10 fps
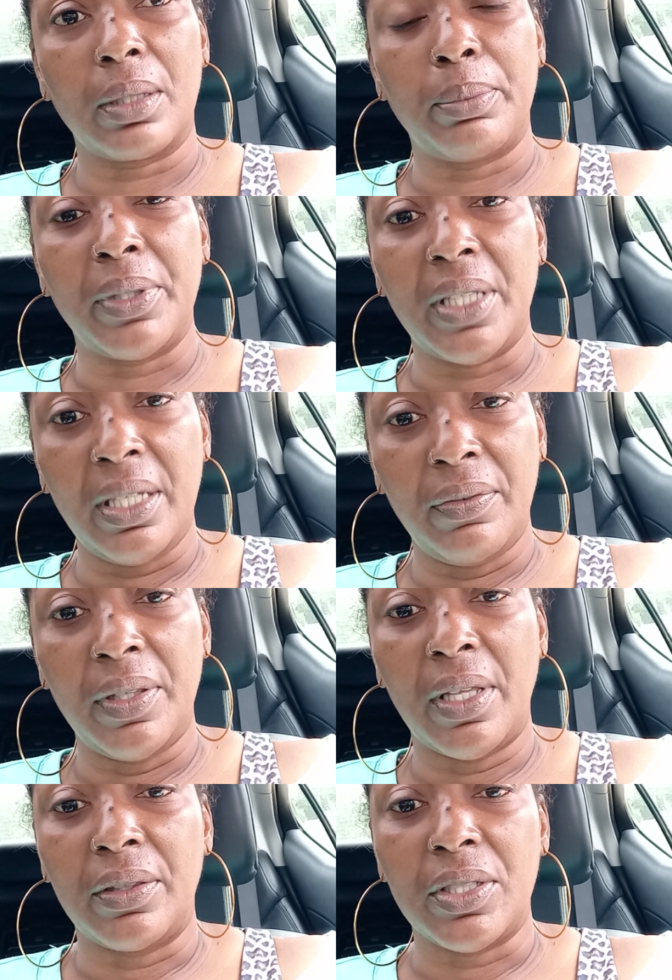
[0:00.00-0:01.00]

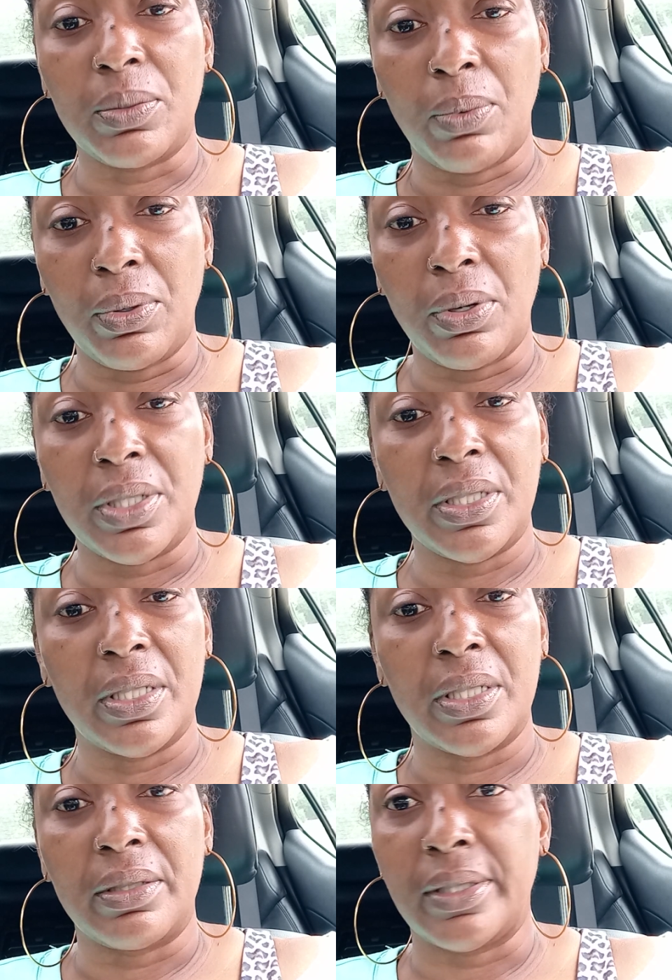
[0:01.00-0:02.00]
believing that this world is
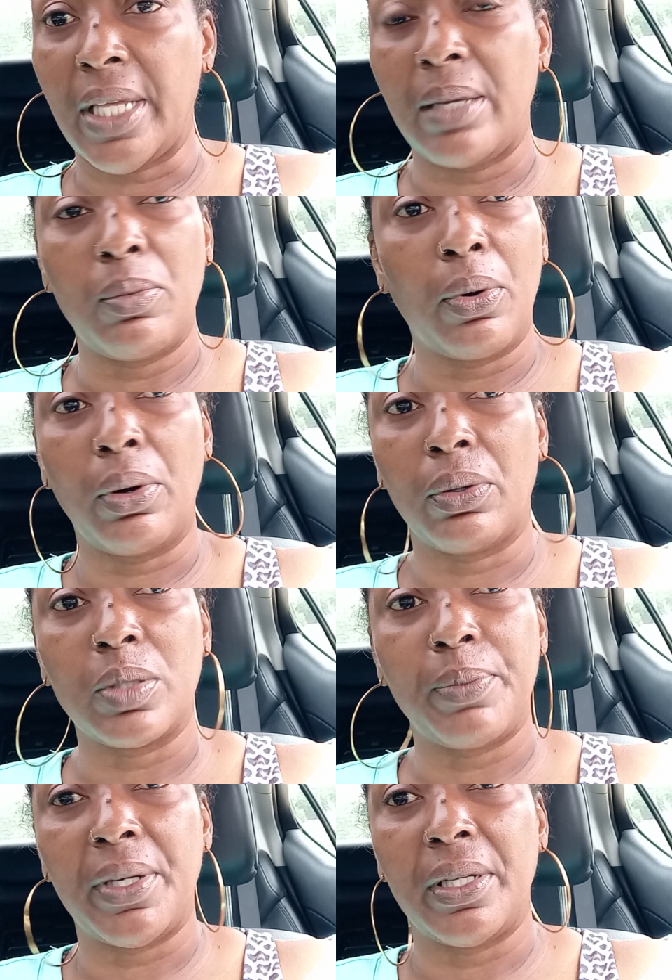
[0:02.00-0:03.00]
the same world,
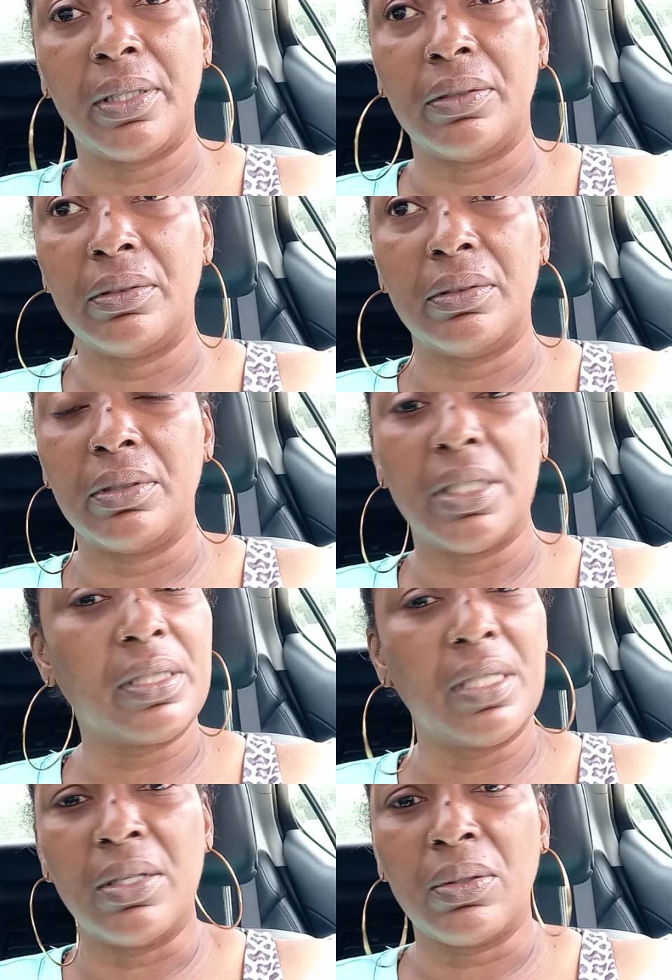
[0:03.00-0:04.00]
but it's
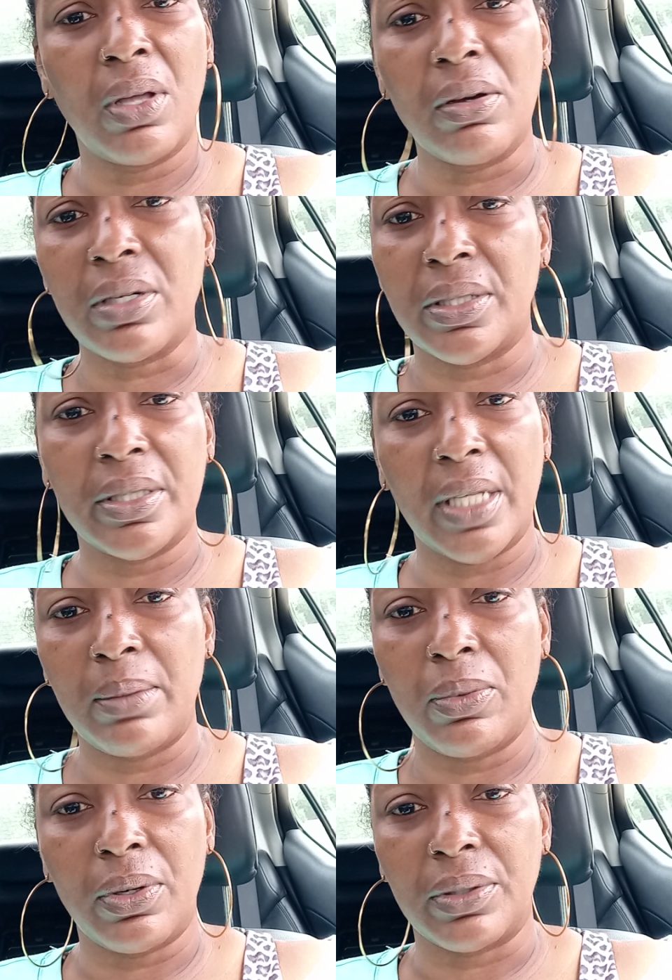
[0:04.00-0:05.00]
no longer the
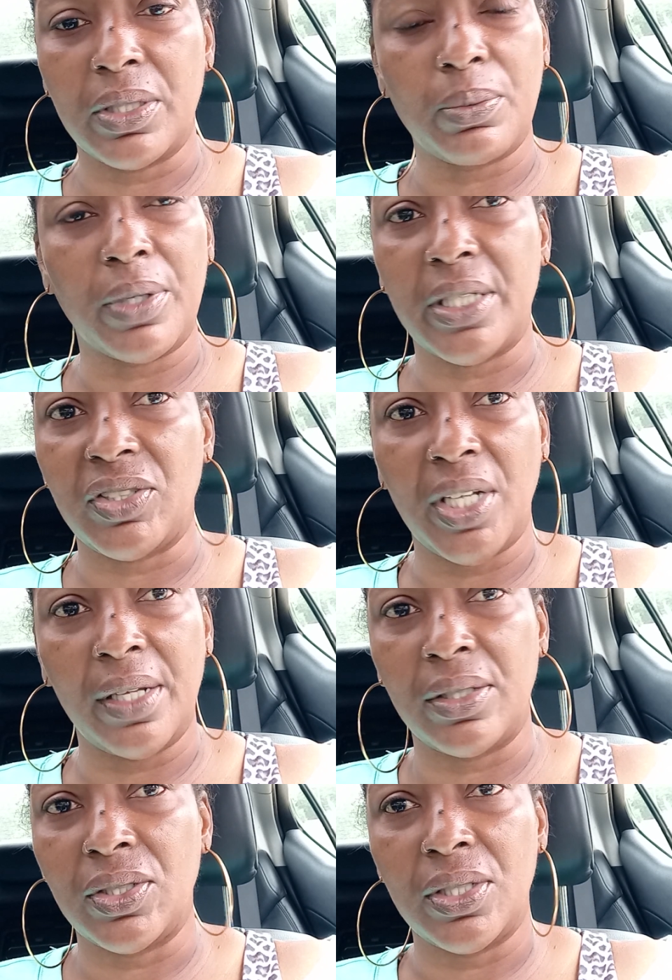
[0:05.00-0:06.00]
same world. This world has
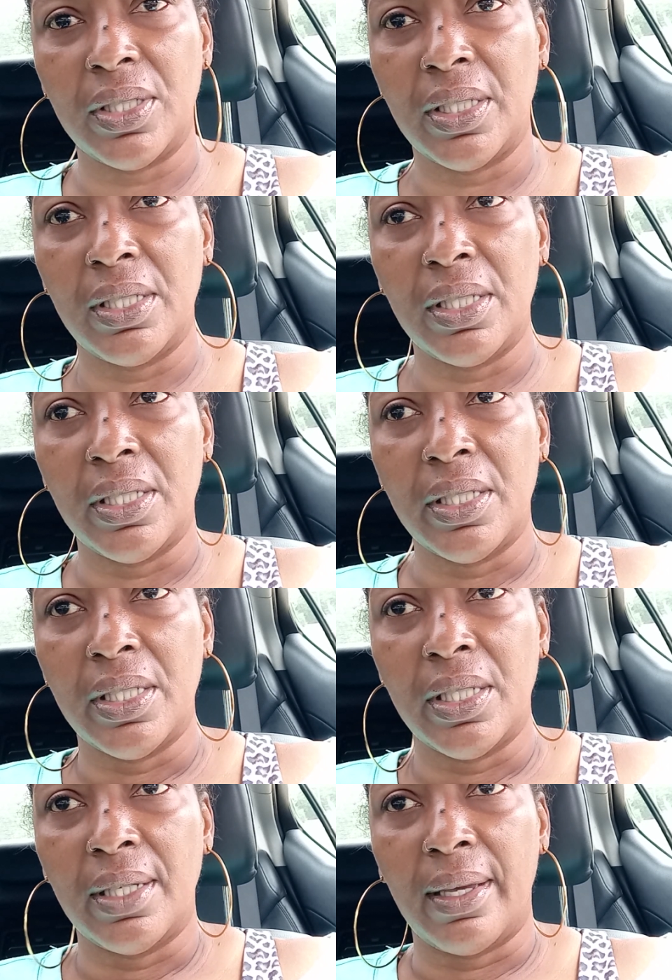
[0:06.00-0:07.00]
changed.
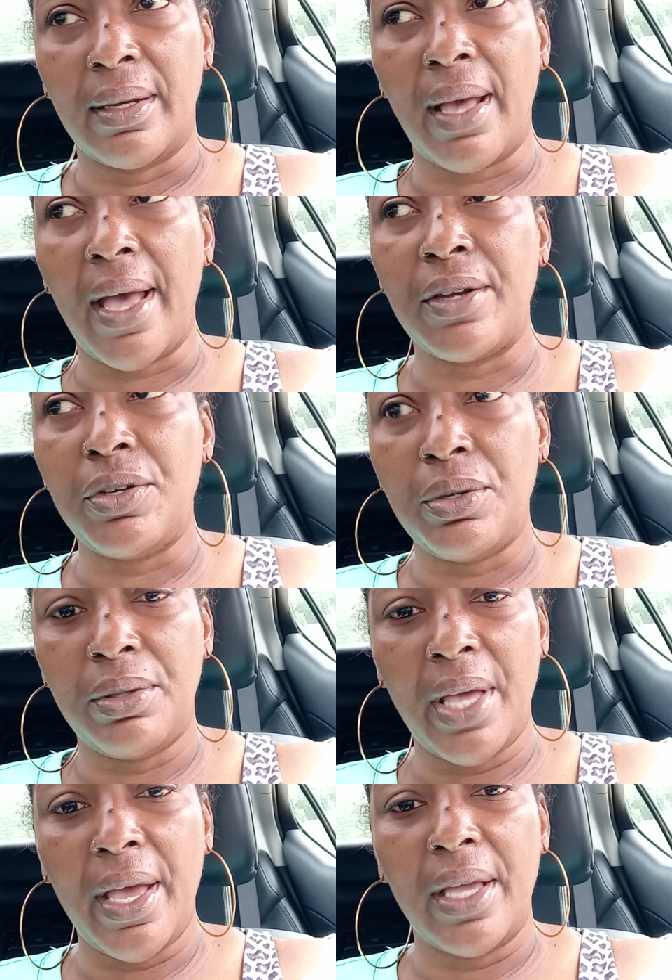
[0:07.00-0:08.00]
And I knew
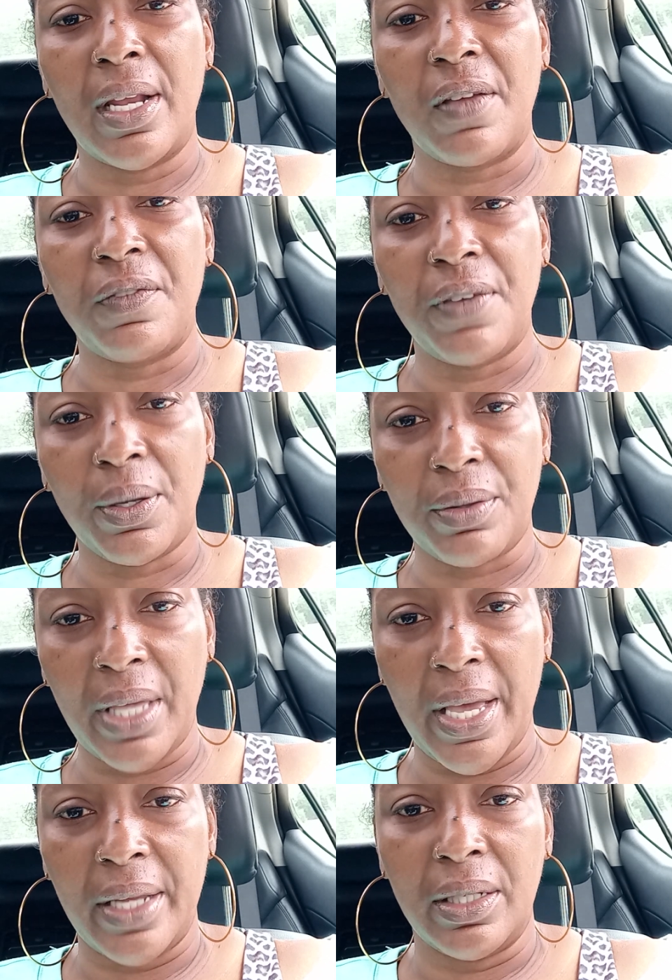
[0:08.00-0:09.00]
that and I felt
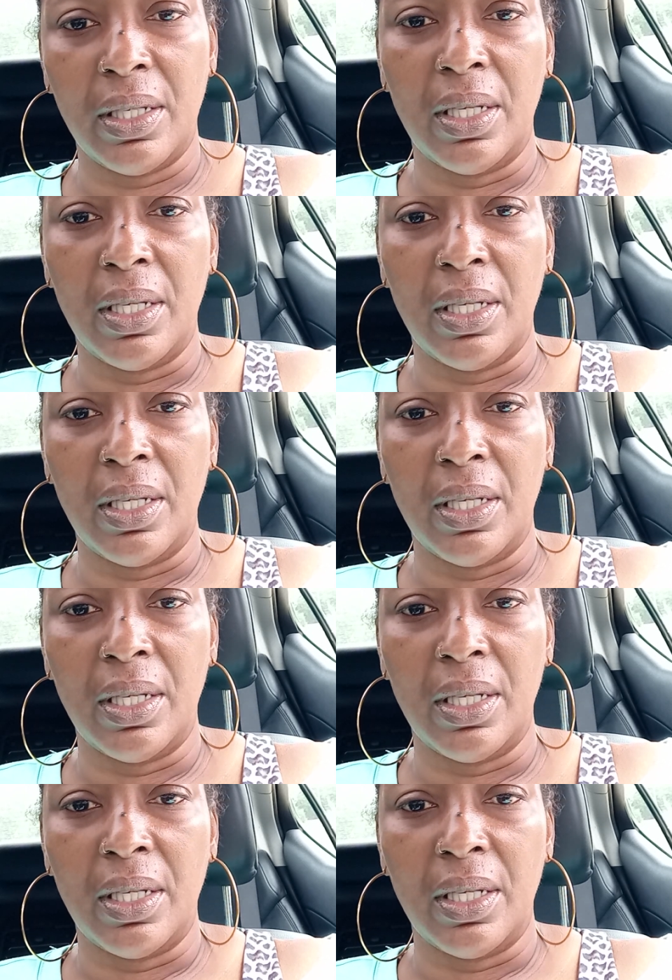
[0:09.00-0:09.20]
that